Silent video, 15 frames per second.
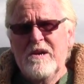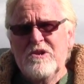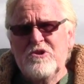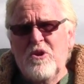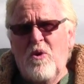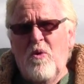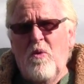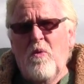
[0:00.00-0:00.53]

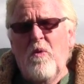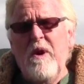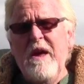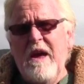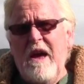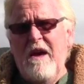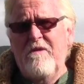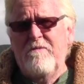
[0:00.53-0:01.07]
so
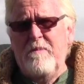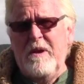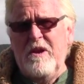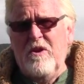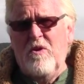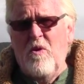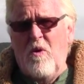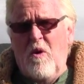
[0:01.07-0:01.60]
we have
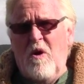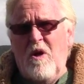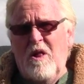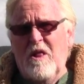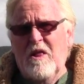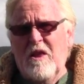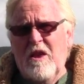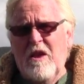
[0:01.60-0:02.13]
been
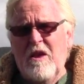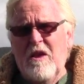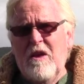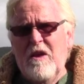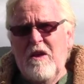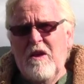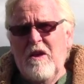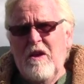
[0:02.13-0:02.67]
called
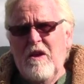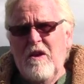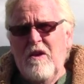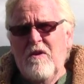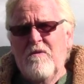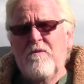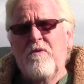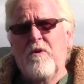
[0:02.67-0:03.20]

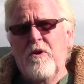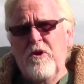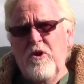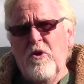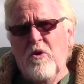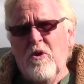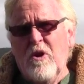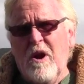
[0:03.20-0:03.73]
for
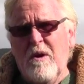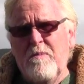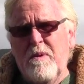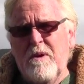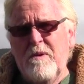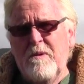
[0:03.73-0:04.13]
Europe.